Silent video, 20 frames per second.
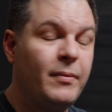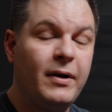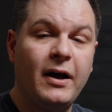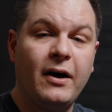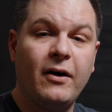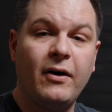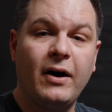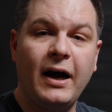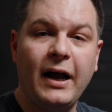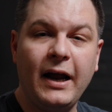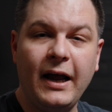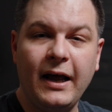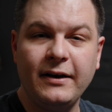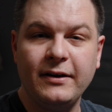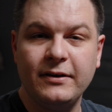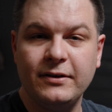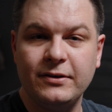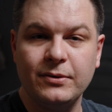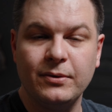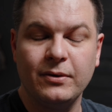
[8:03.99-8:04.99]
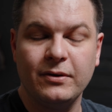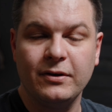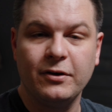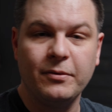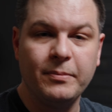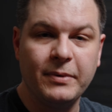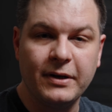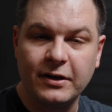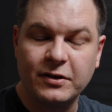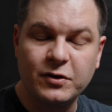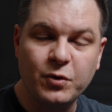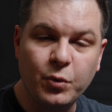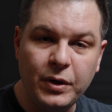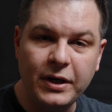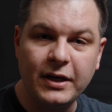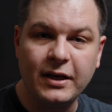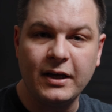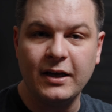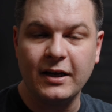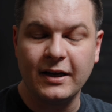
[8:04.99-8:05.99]
Now I had to do a little bit of
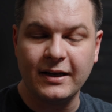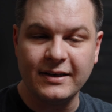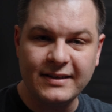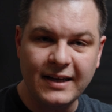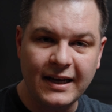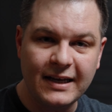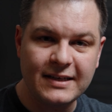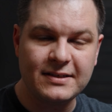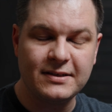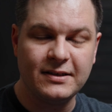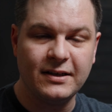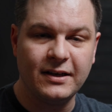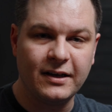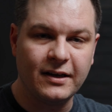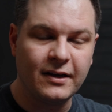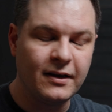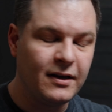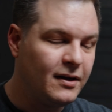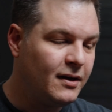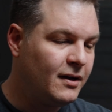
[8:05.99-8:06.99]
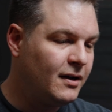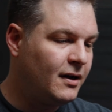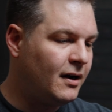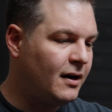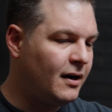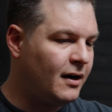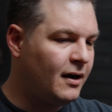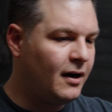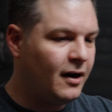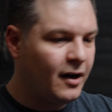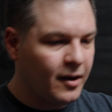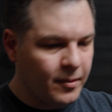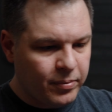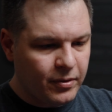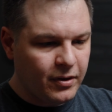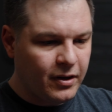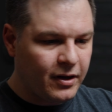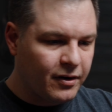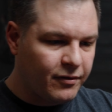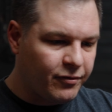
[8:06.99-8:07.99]
tweaking and testing,
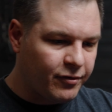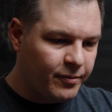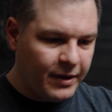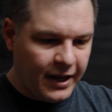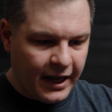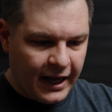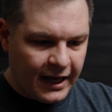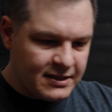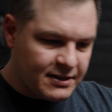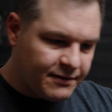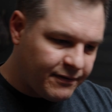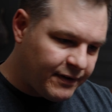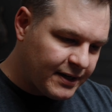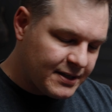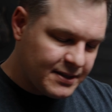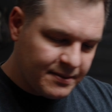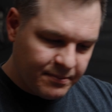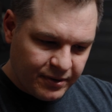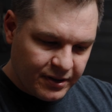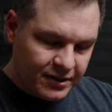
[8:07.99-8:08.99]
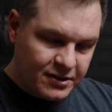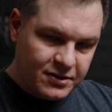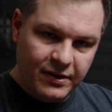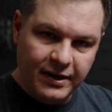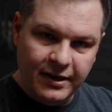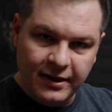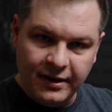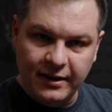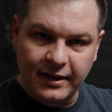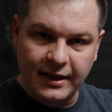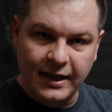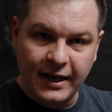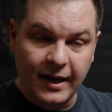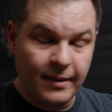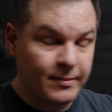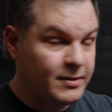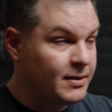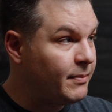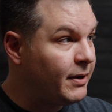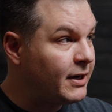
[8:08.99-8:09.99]
unplug from the Axe-FX and plug straight into the
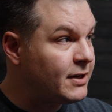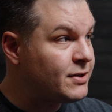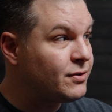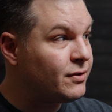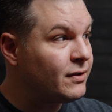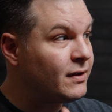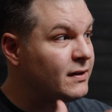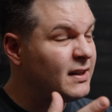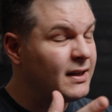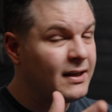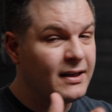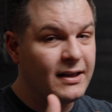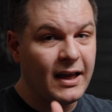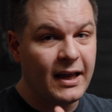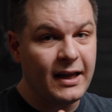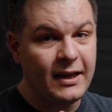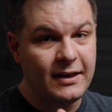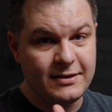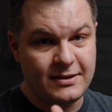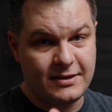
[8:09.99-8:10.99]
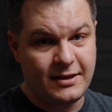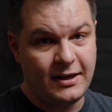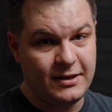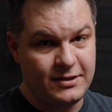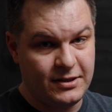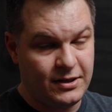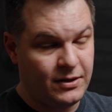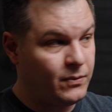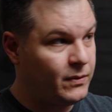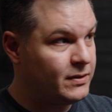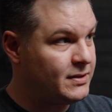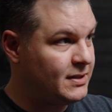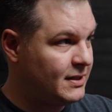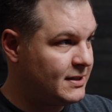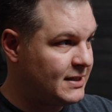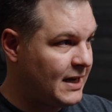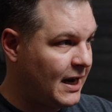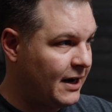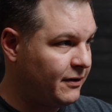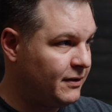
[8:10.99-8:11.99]
amp to make sure that the gain staging was
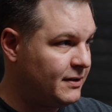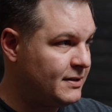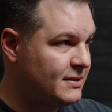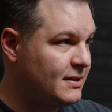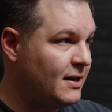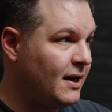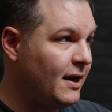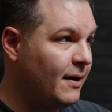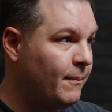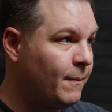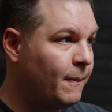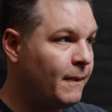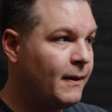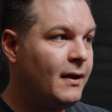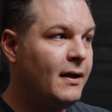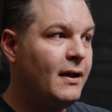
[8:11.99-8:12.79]
exactly the same.